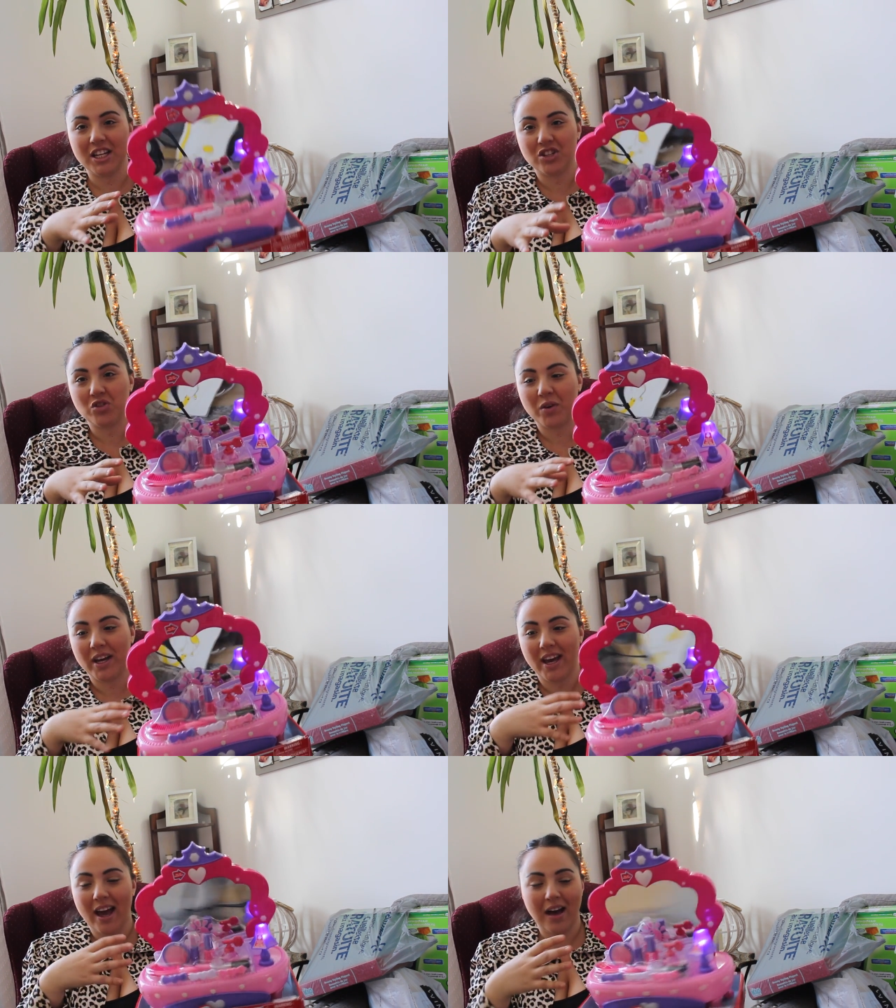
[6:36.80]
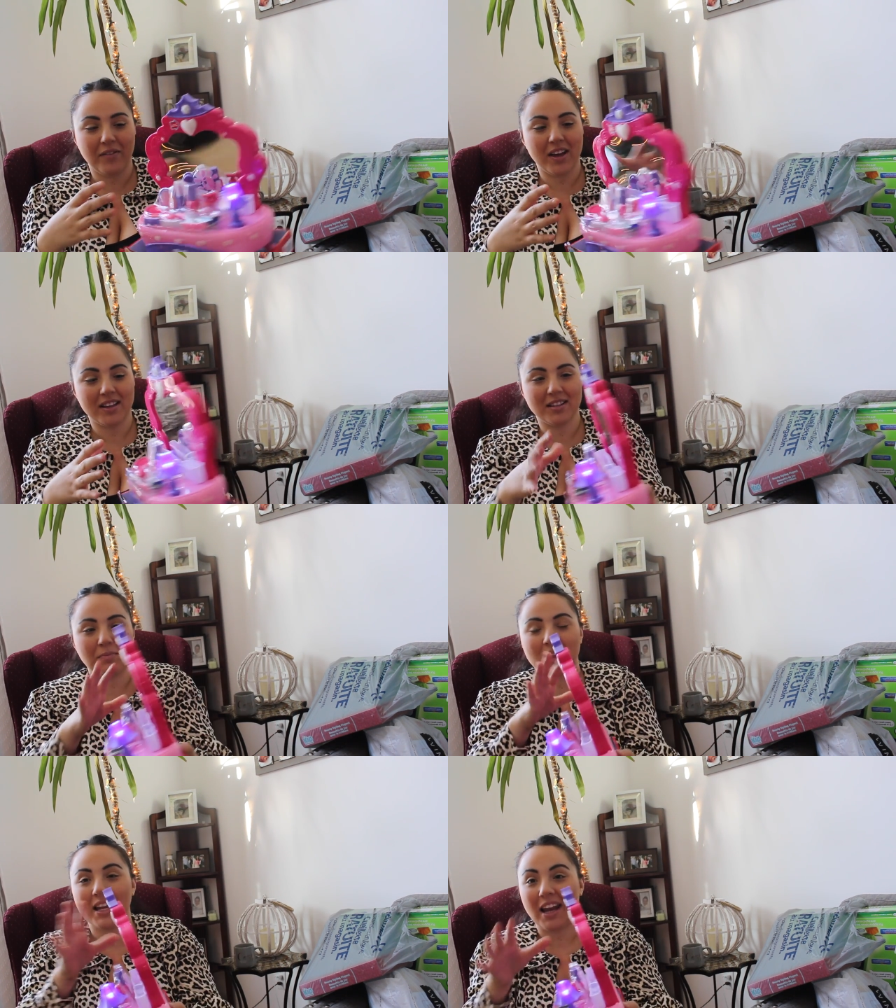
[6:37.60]
enjoy having
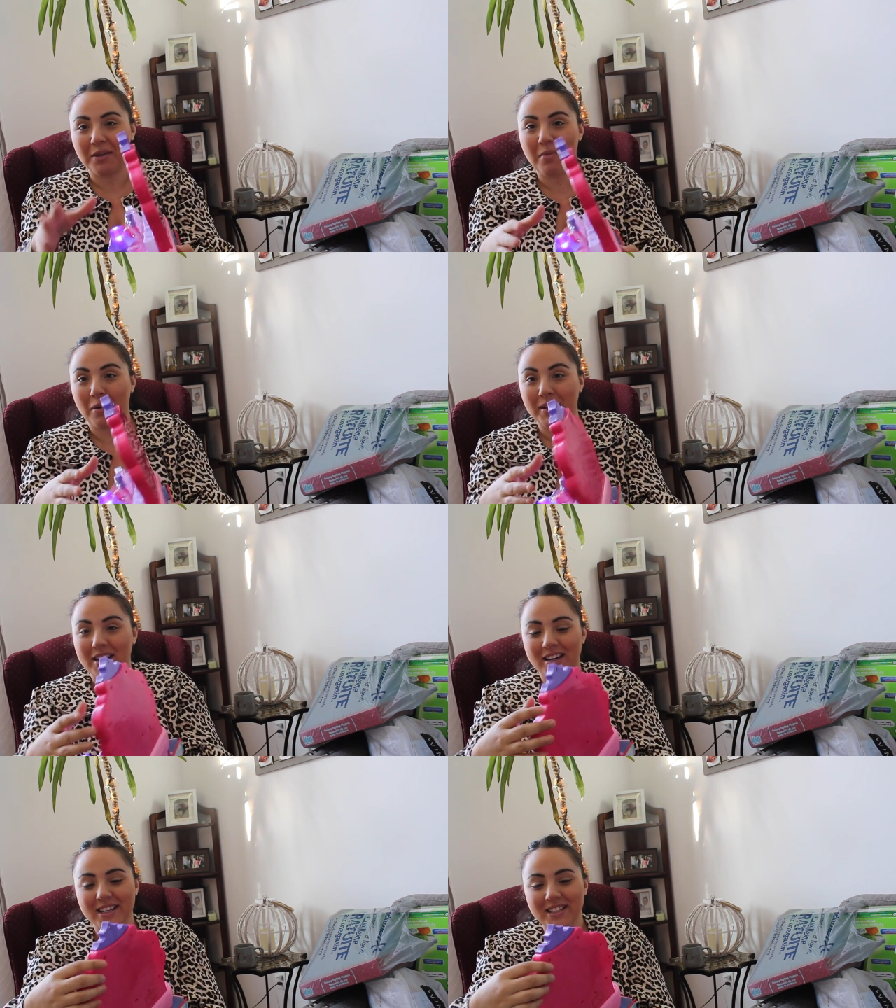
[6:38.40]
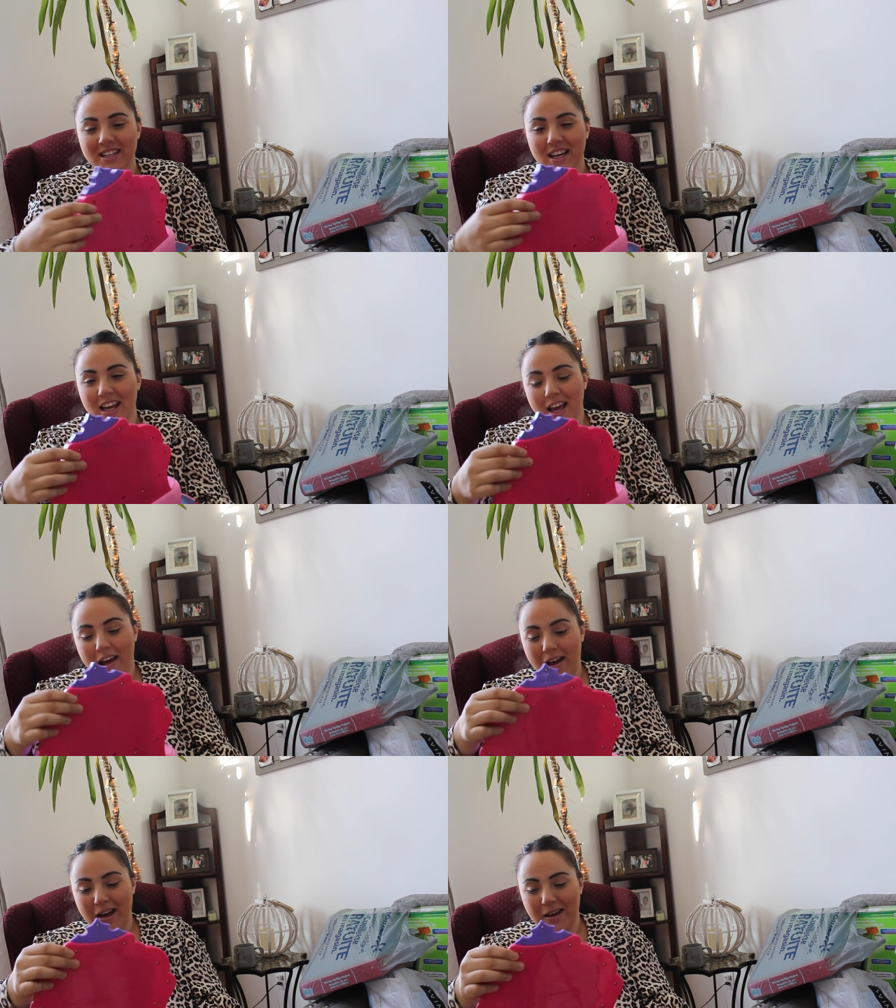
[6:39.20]
something like mommy does.
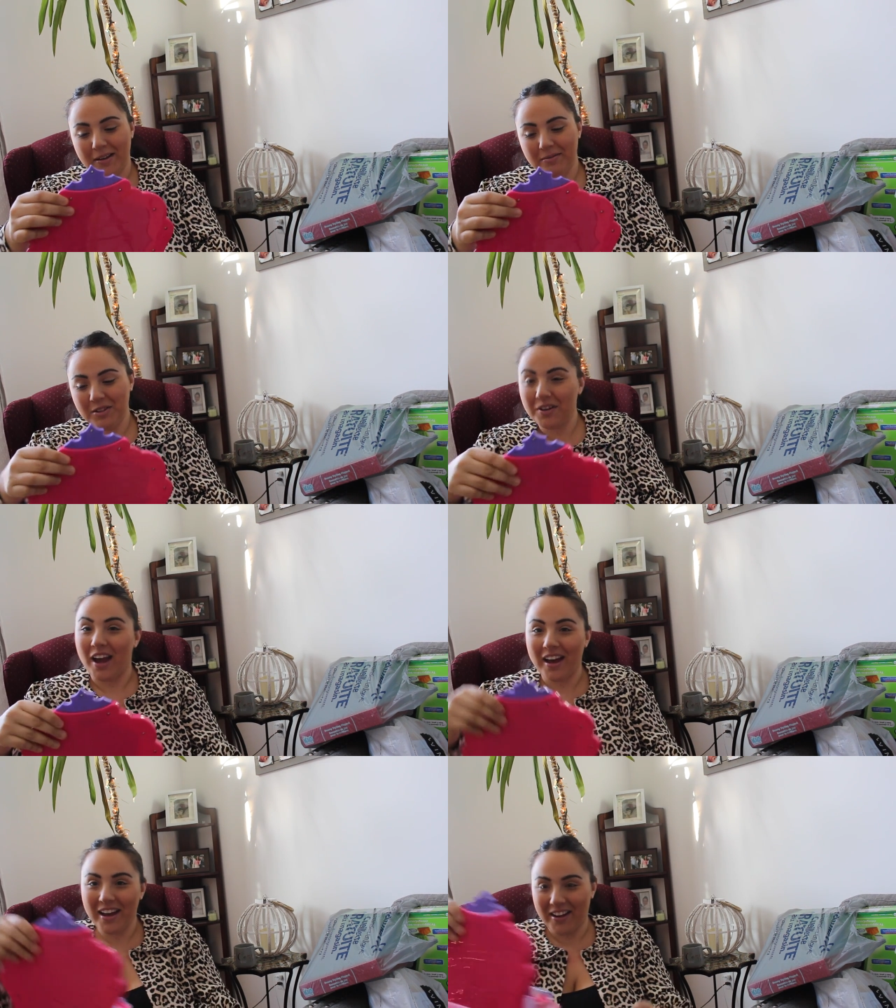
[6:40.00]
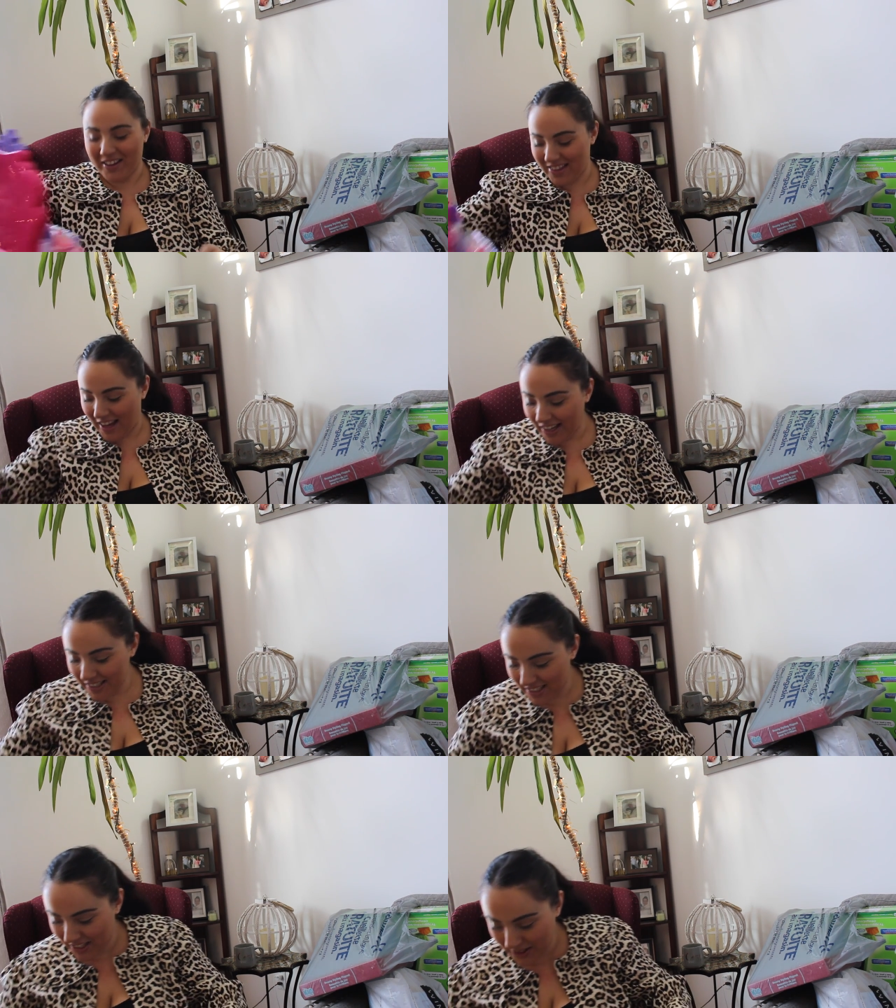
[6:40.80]
So yeah, I got
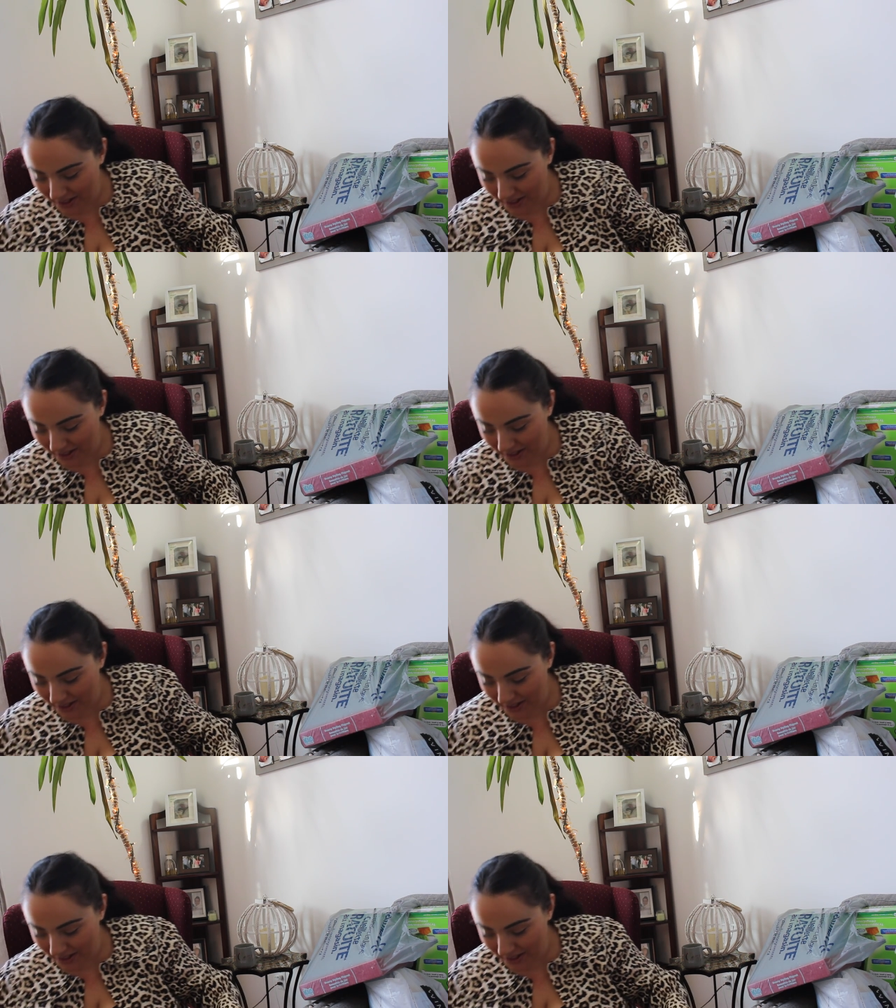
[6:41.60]
that.